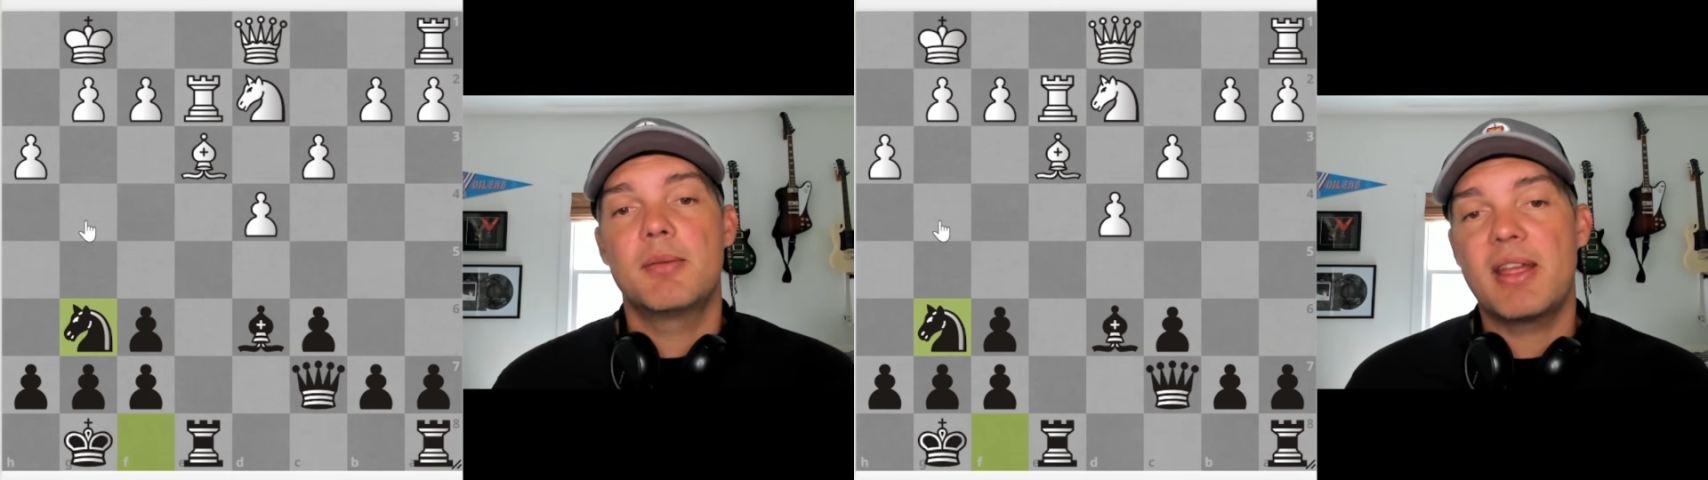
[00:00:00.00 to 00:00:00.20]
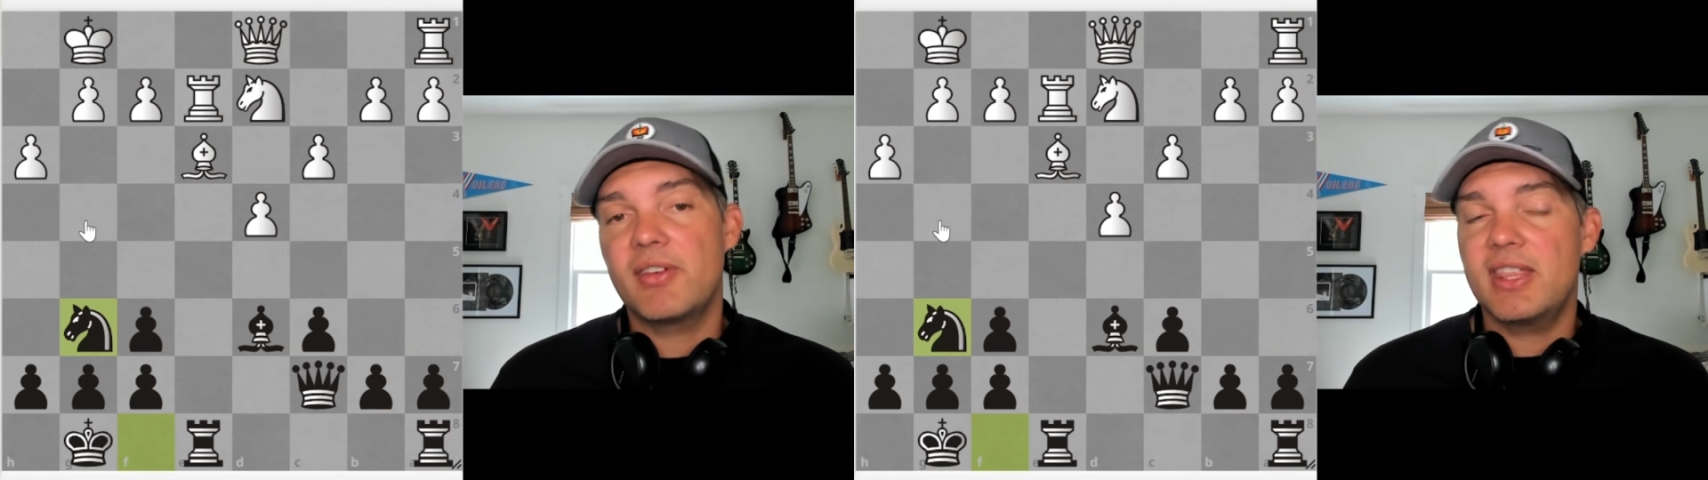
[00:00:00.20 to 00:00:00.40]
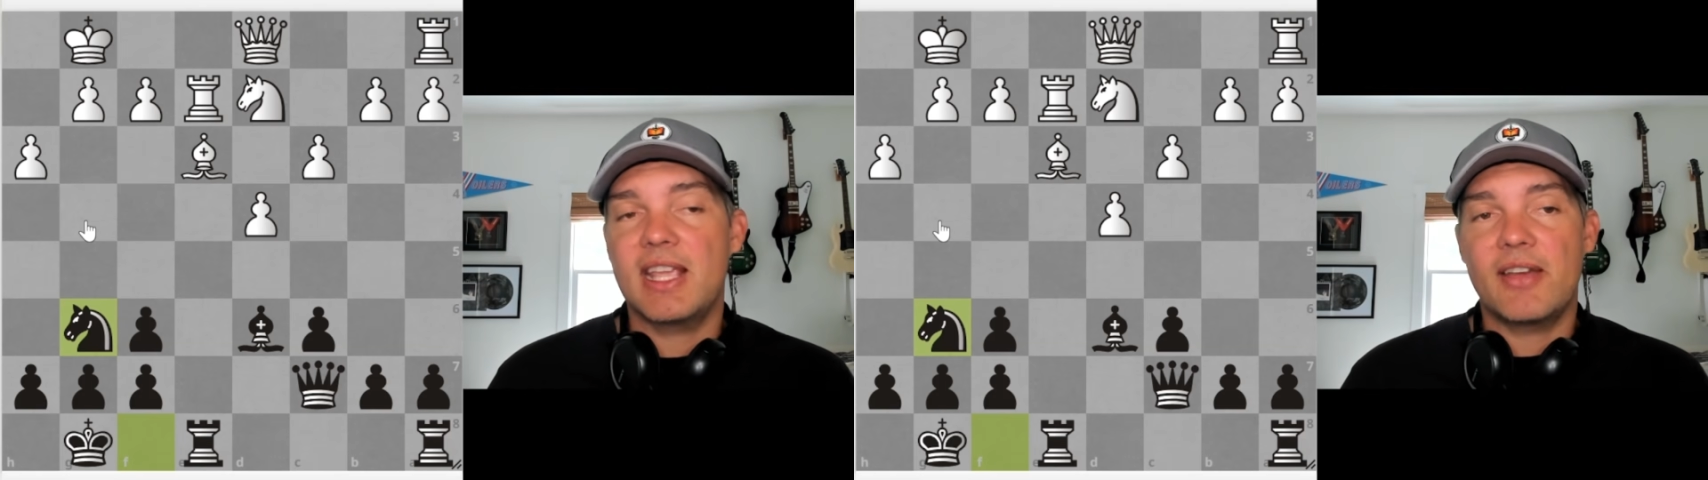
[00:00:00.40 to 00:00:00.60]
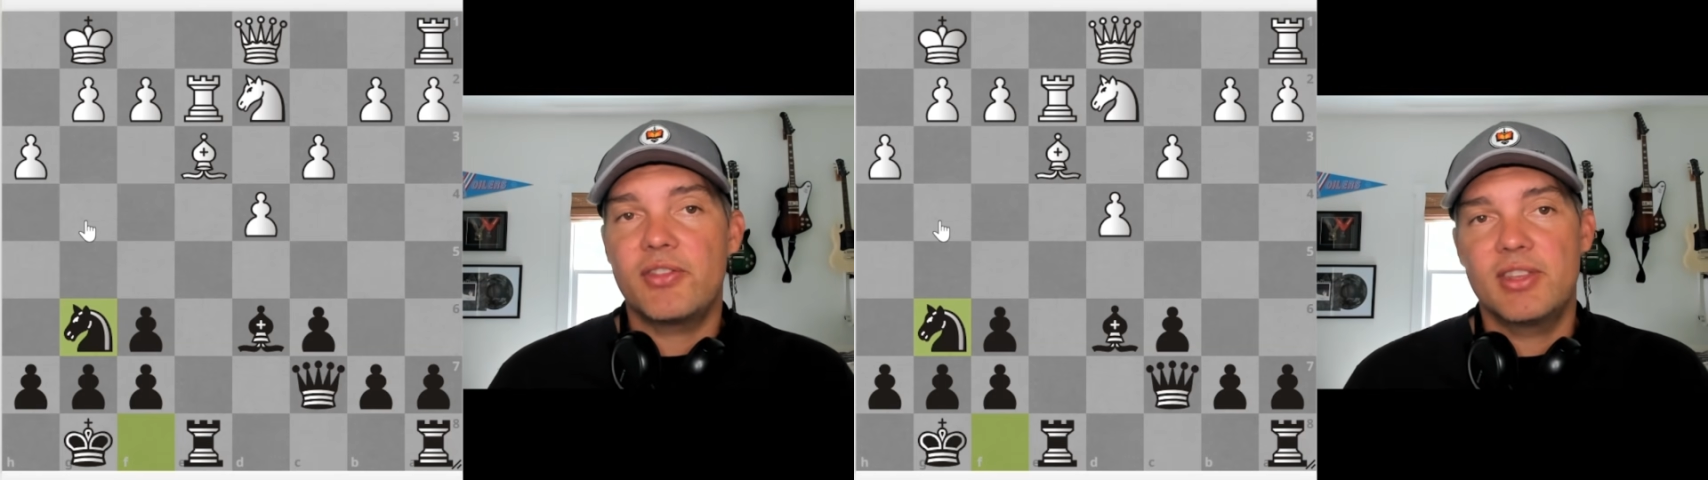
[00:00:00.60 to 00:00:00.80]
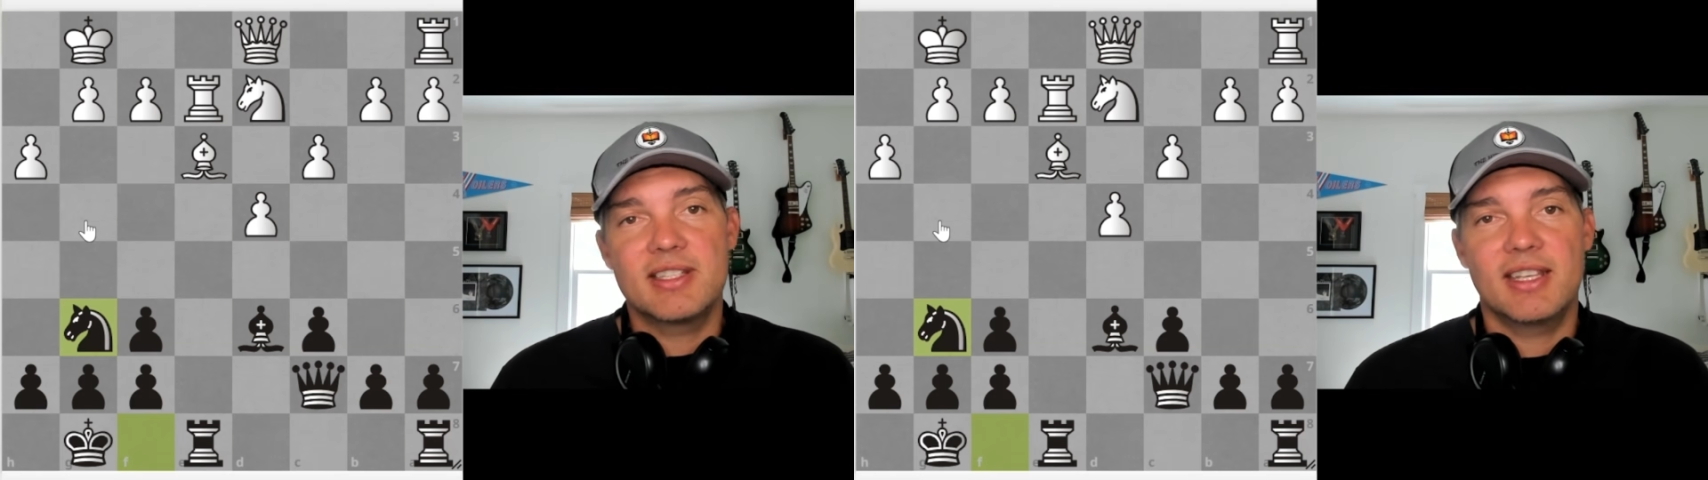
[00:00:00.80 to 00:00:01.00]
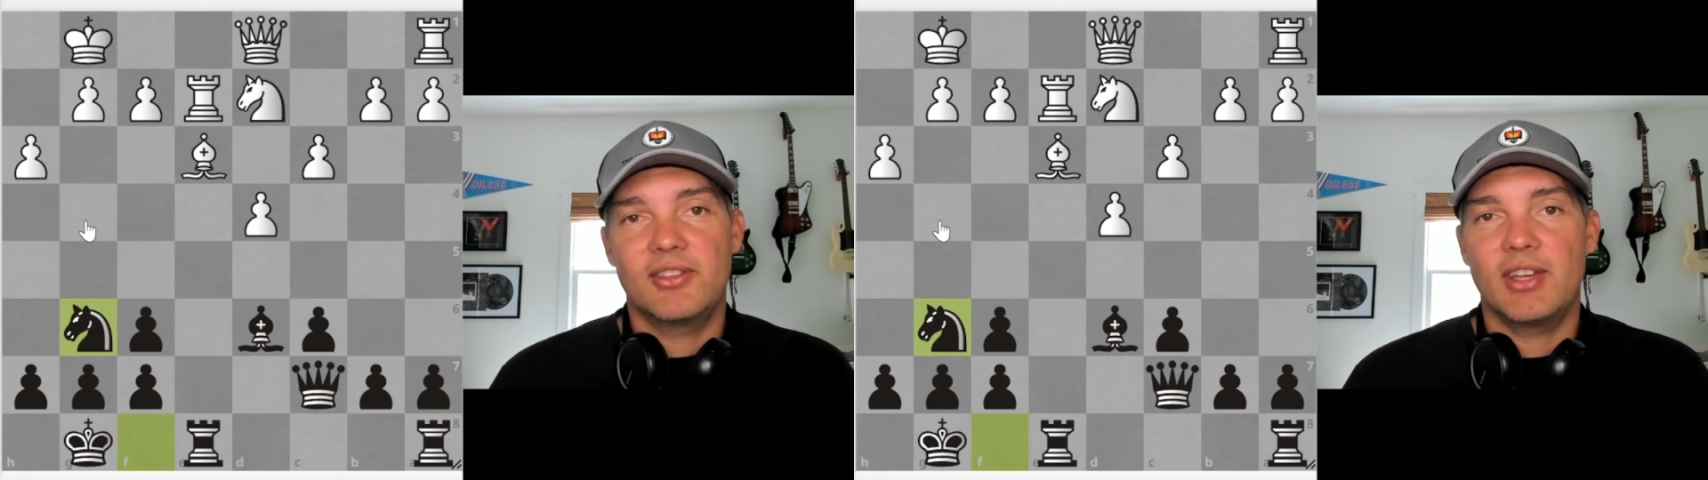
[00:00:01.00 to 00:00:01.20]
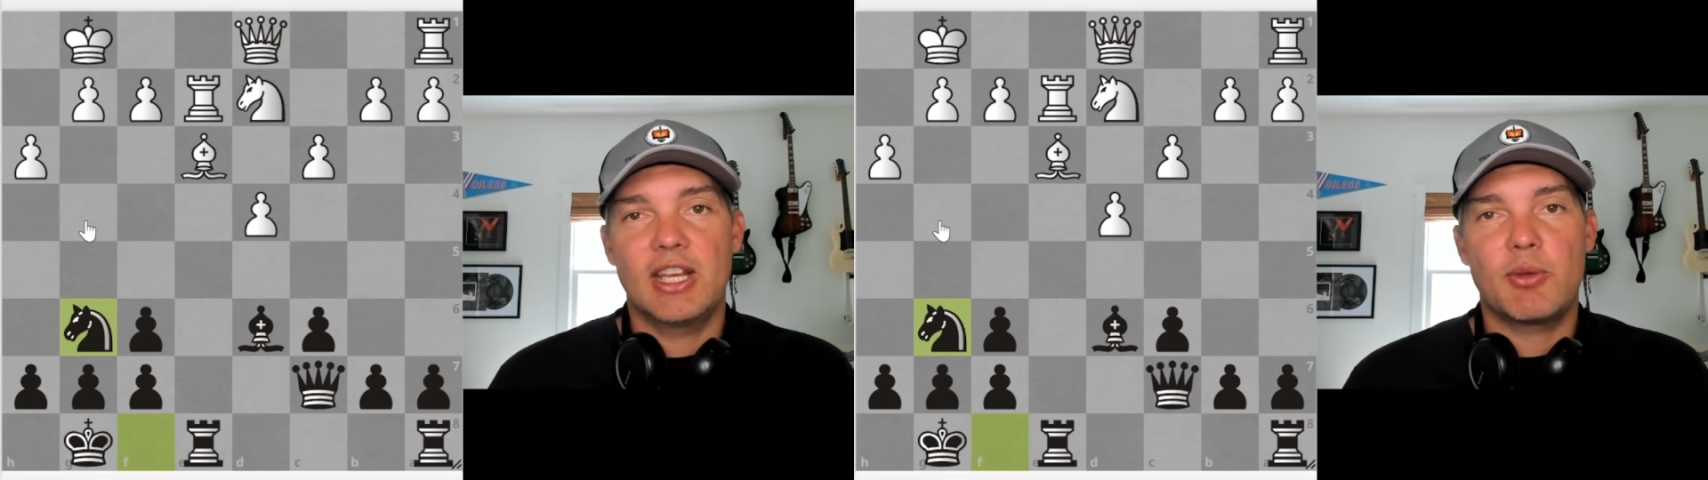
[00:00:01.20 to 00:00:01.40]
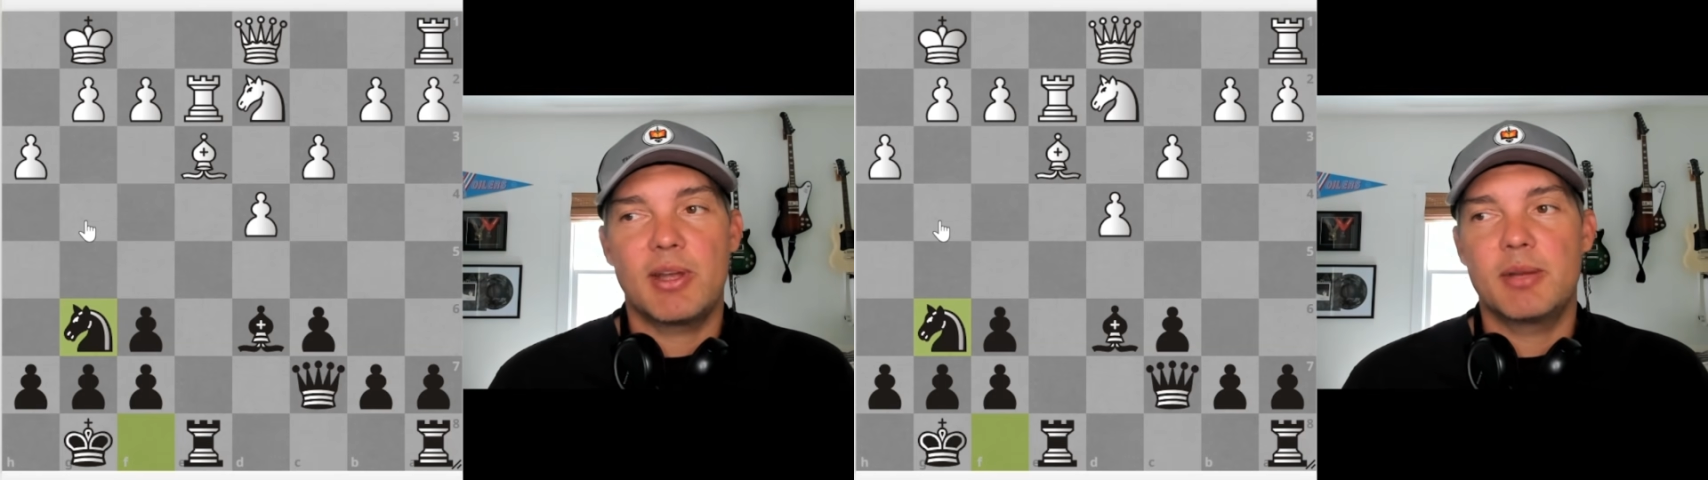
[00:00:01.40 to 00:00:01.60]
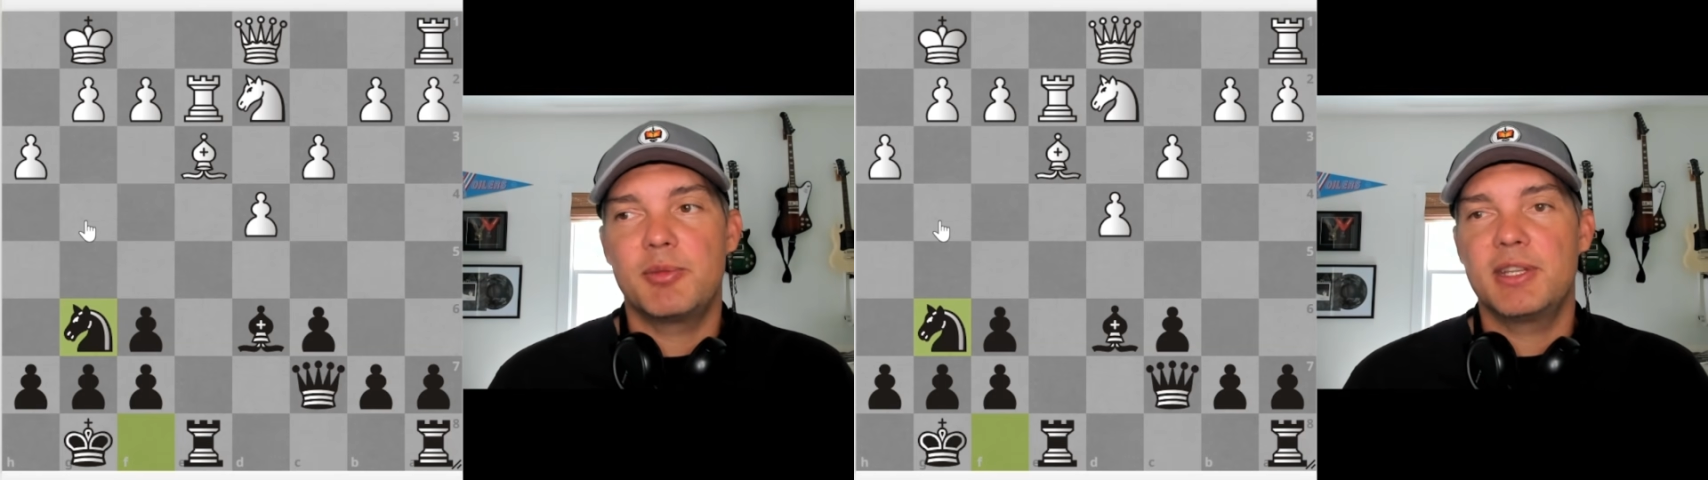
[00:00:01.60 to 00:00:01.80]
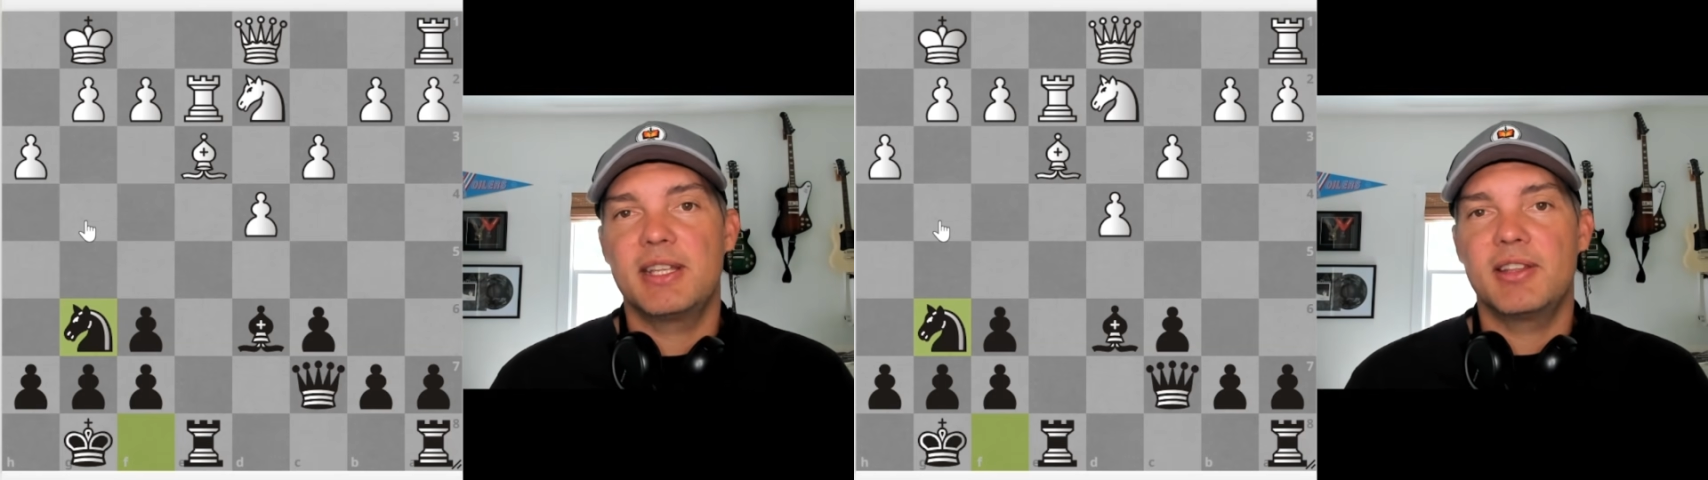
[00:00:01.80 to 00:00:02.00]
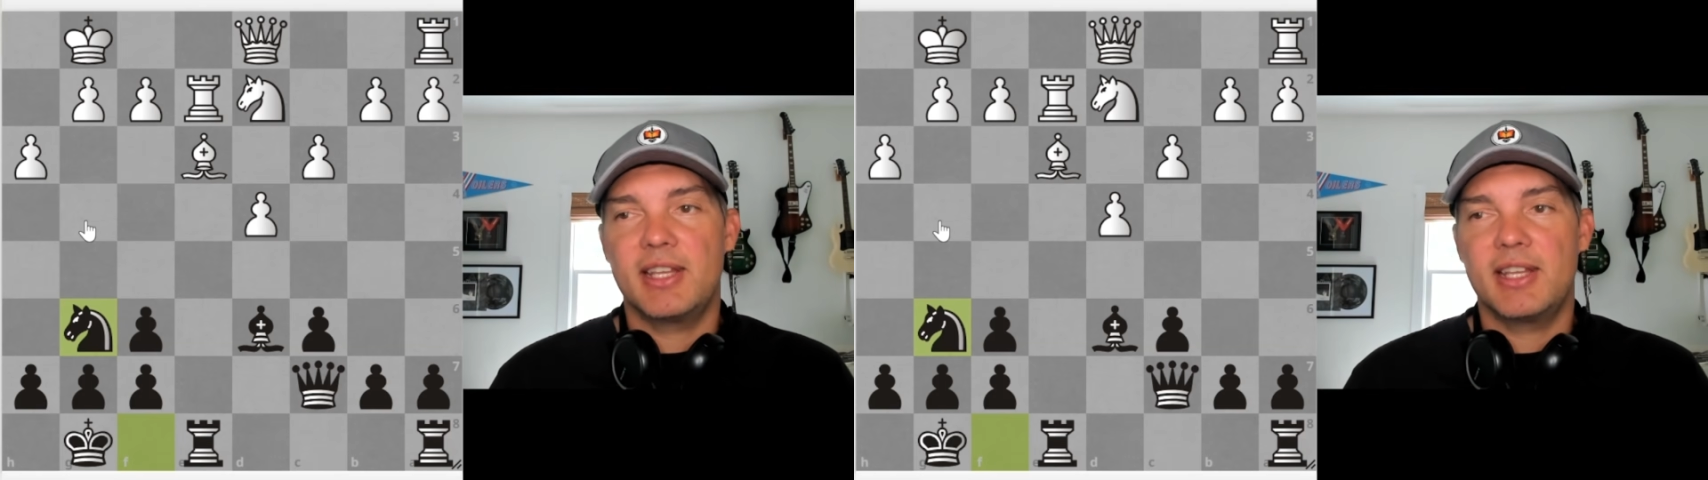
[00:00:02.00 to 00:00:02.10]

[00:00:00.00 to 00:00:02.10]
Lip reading: Everything after this gets incredibly